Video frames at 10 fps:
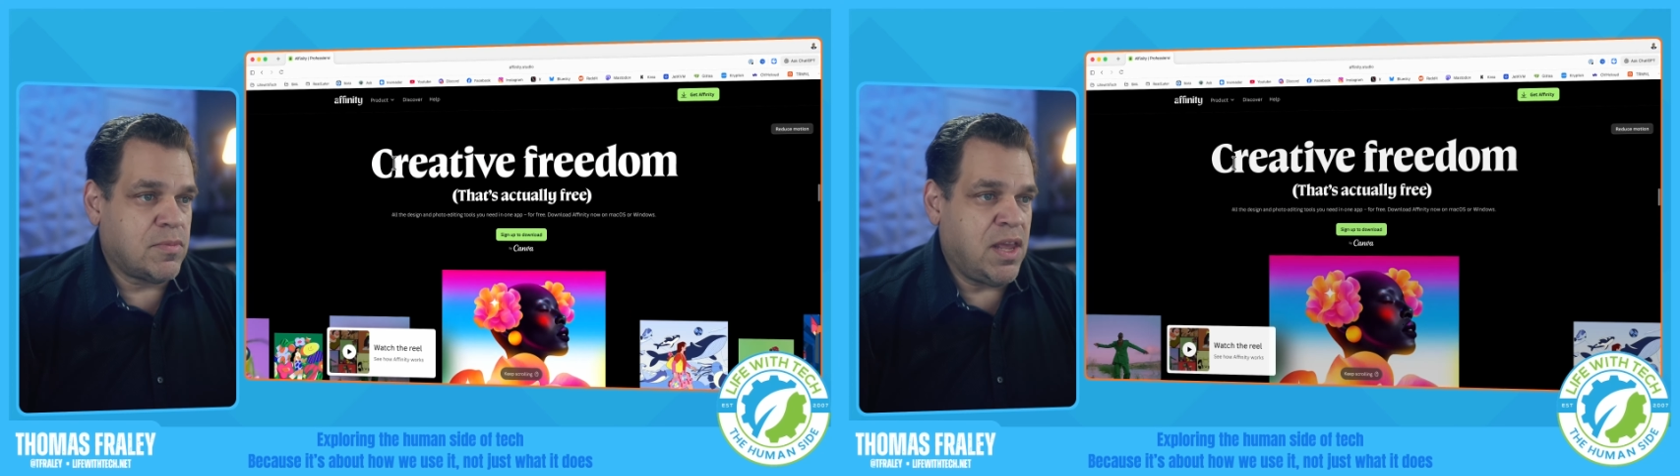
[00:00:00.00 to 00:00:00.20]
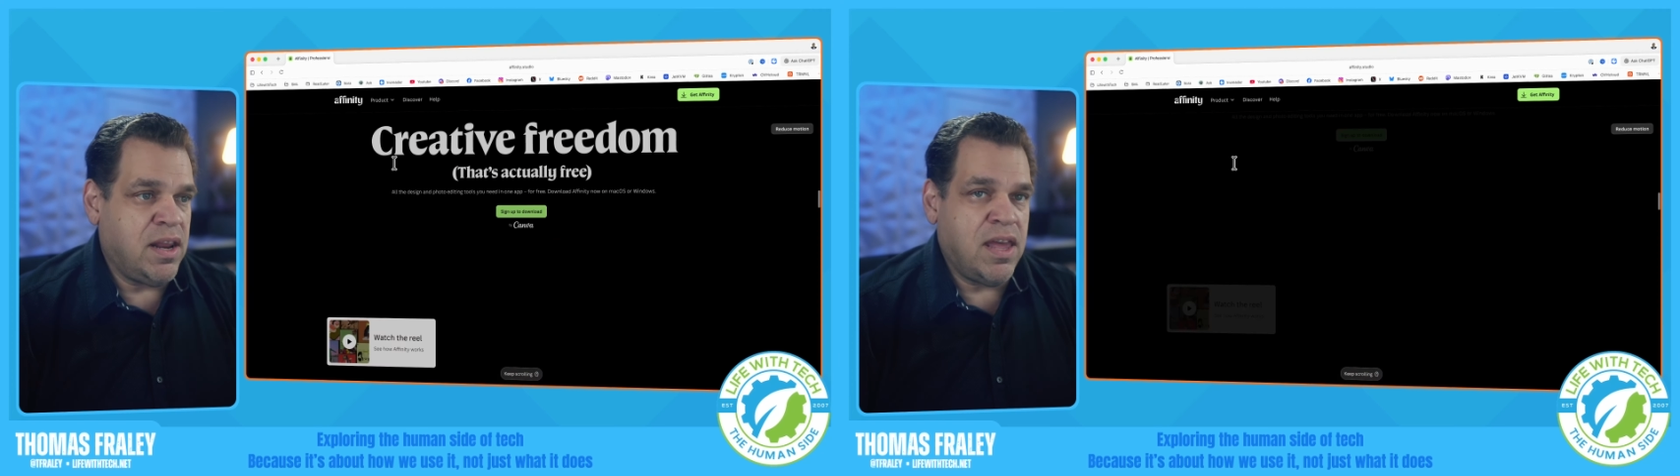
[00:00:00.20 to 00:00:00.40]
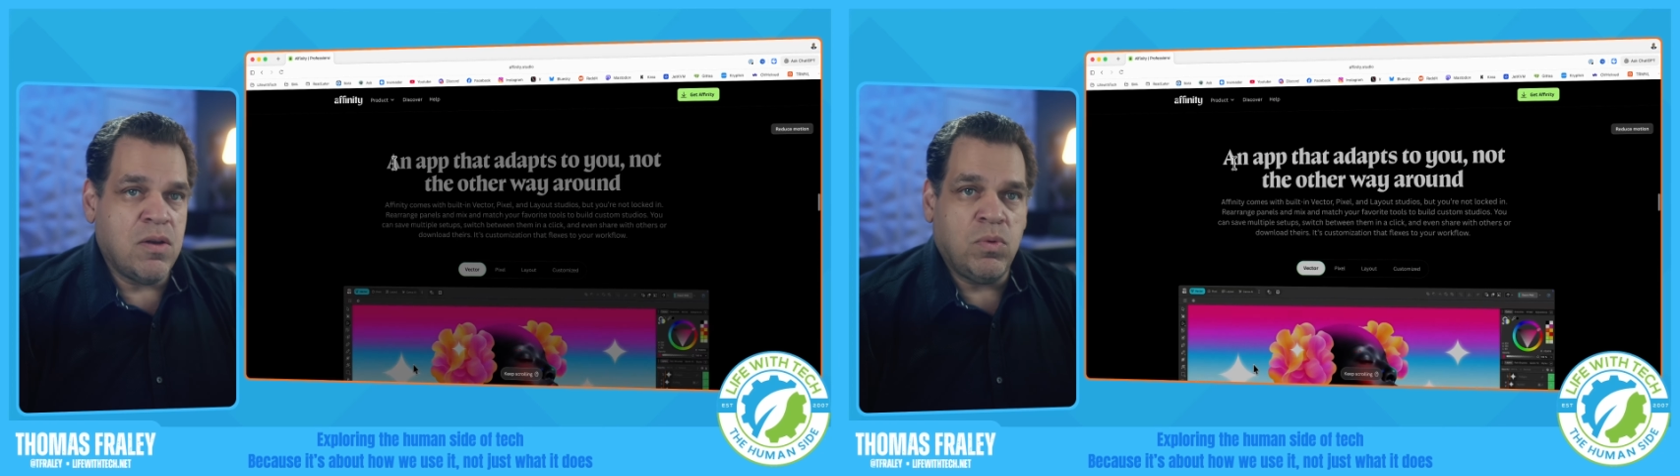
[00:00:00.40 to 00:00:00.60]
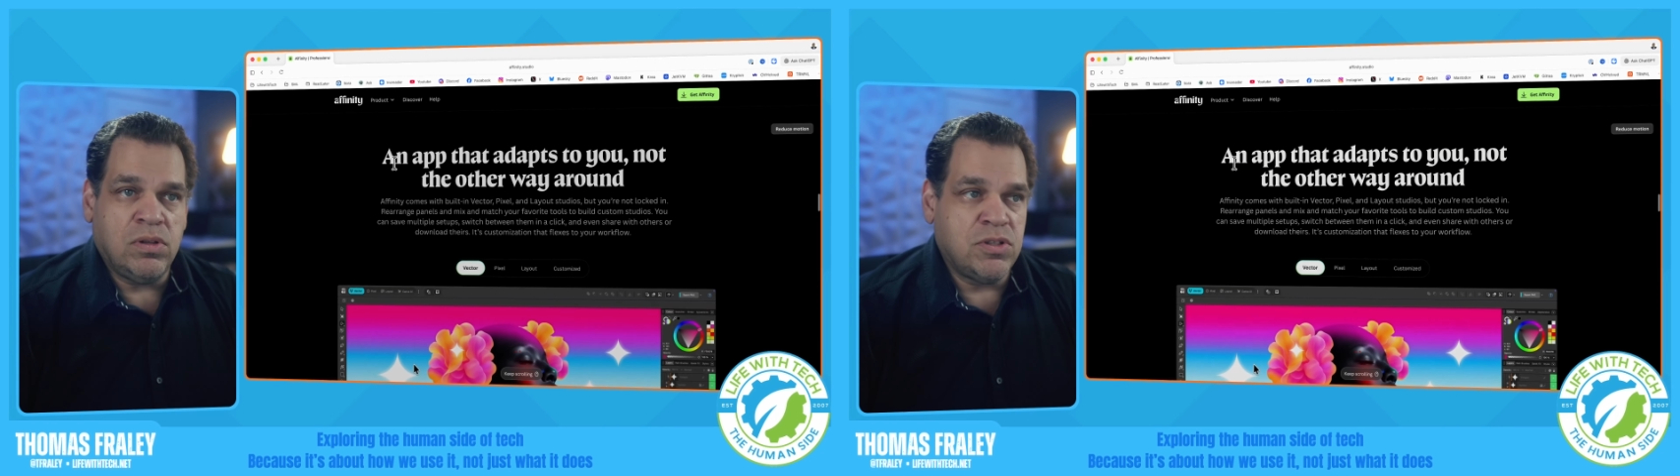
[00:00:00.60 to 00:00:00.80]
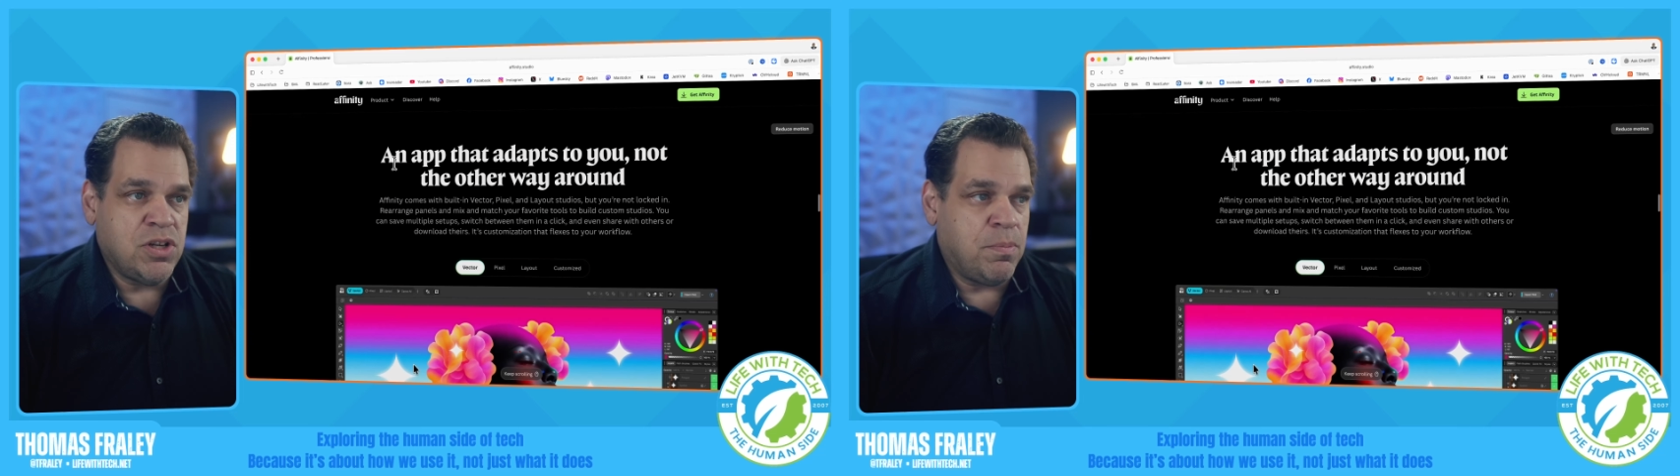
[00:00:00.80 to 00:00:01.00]
And again, we'll
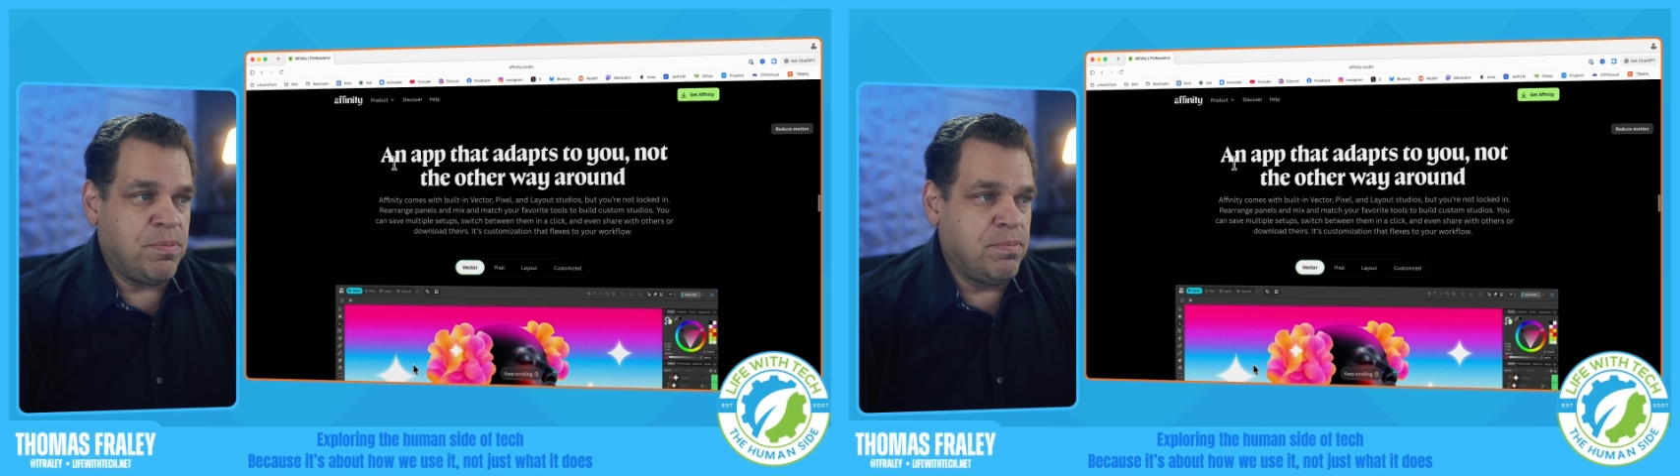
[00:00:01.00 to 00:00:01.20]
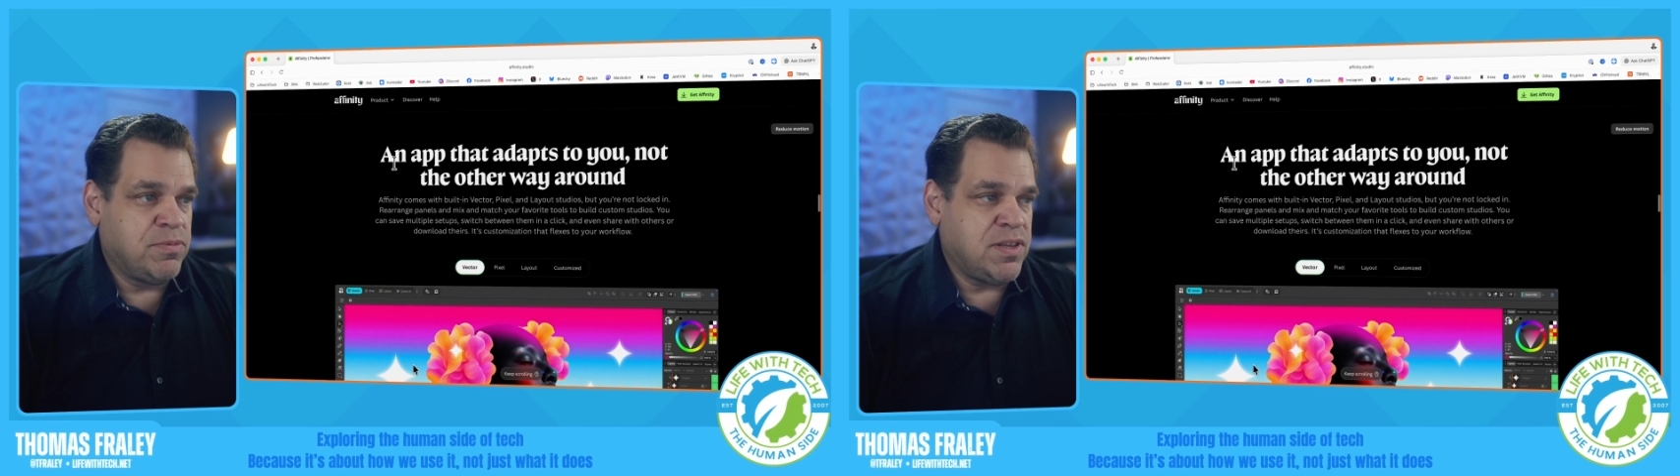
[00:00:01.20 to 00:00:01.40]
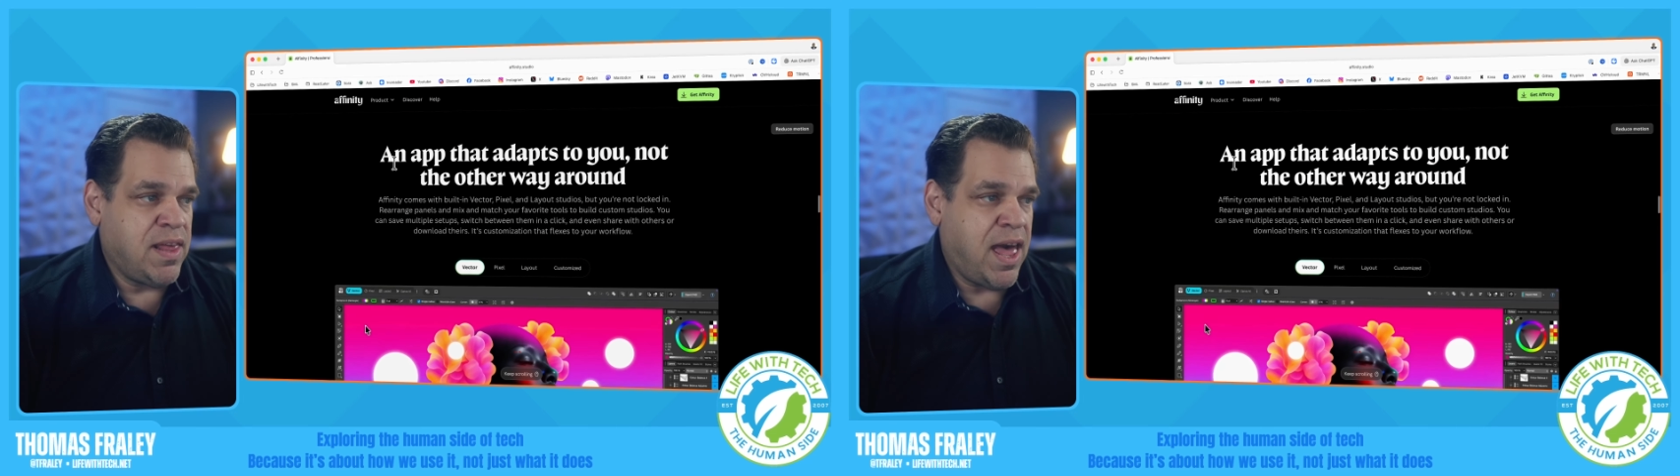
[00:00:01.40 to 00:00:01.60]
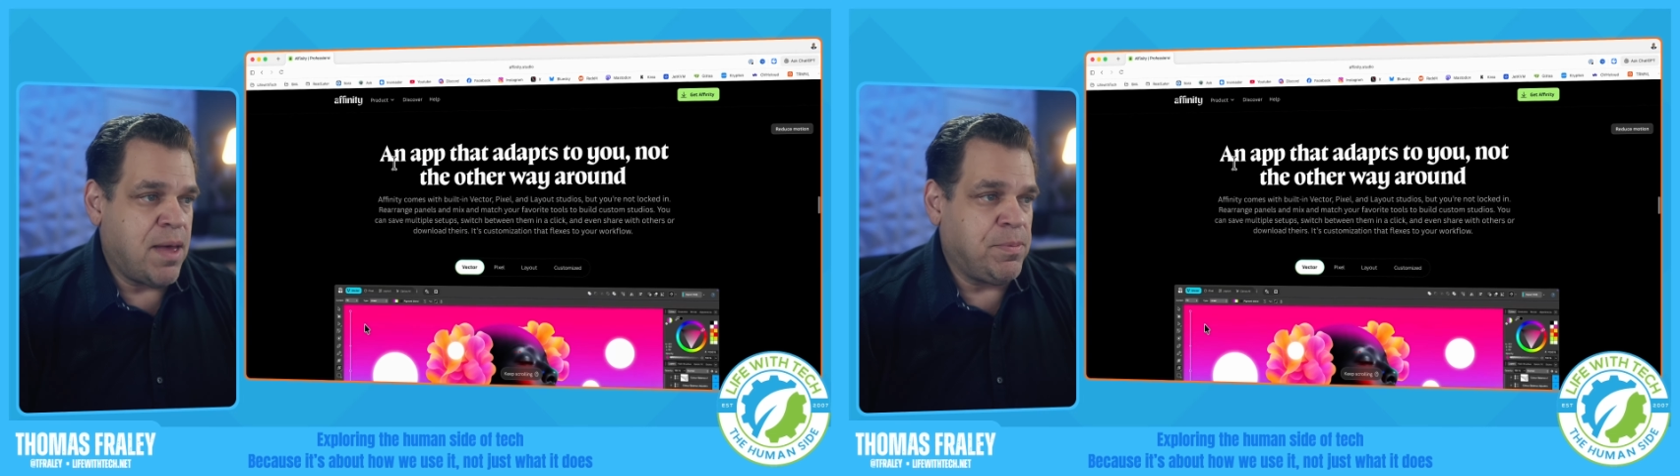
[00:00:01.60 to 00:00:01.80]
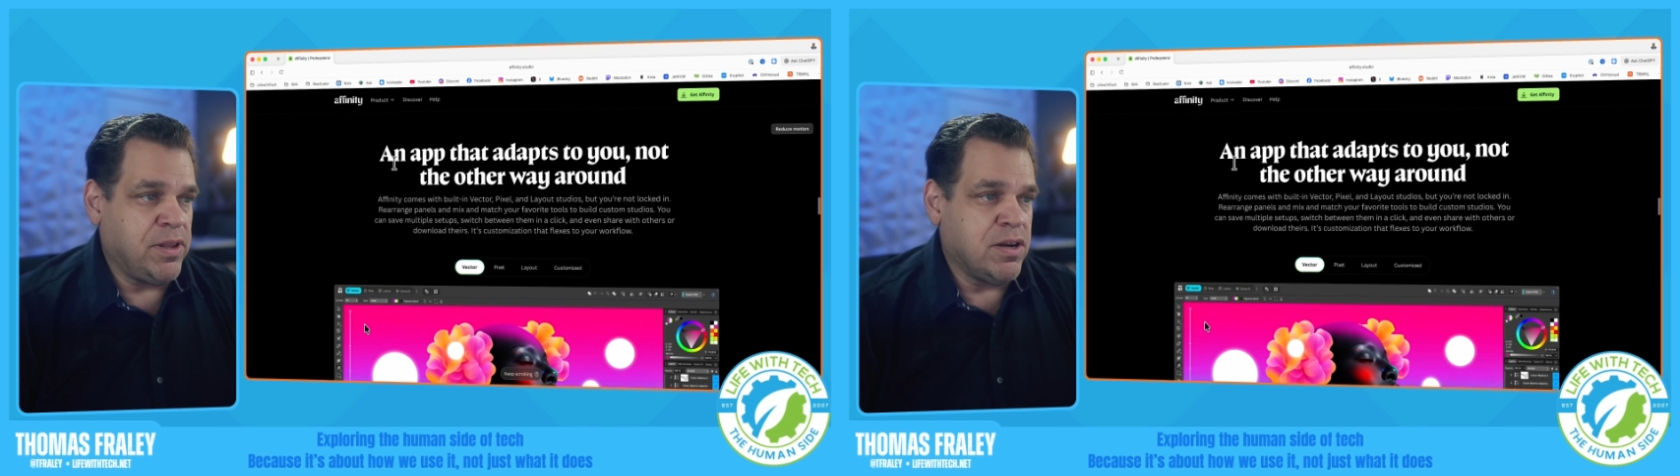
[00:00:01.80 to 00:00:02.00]
jump to the
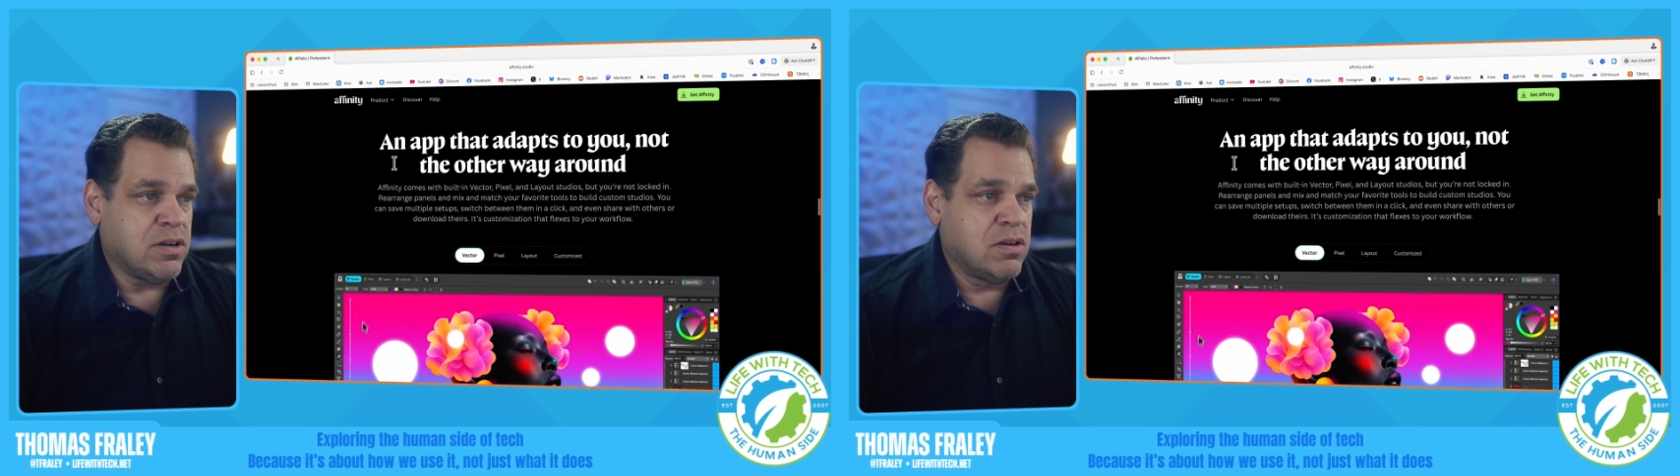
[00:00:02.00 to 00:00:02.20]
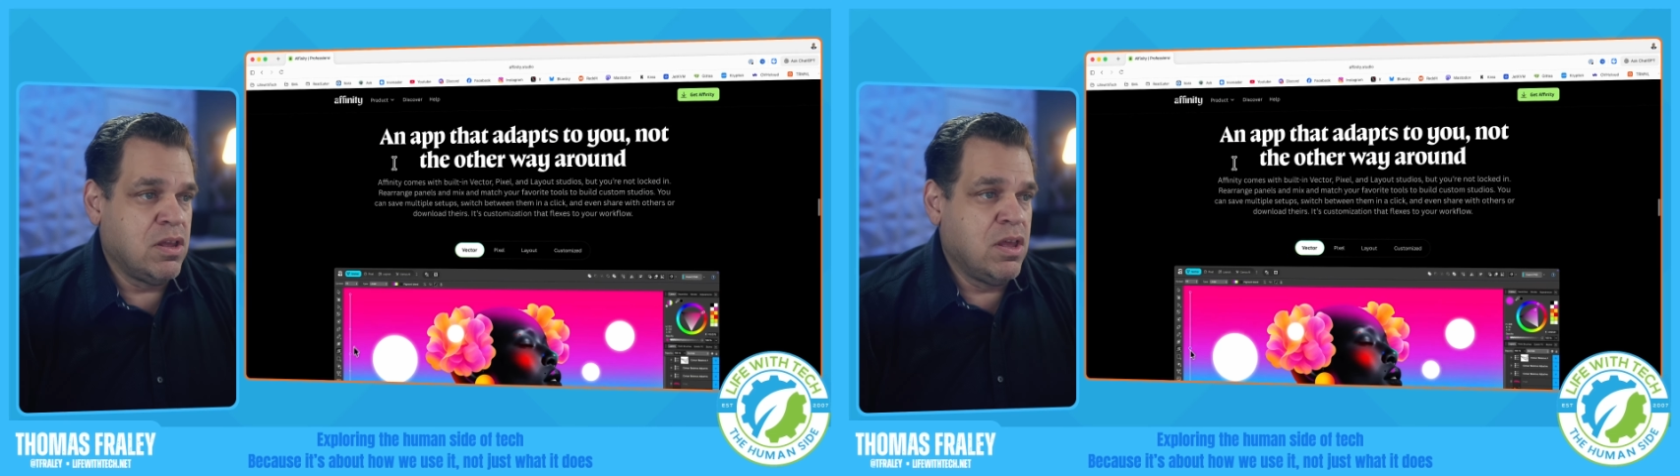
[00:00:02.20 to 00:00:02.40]
app later.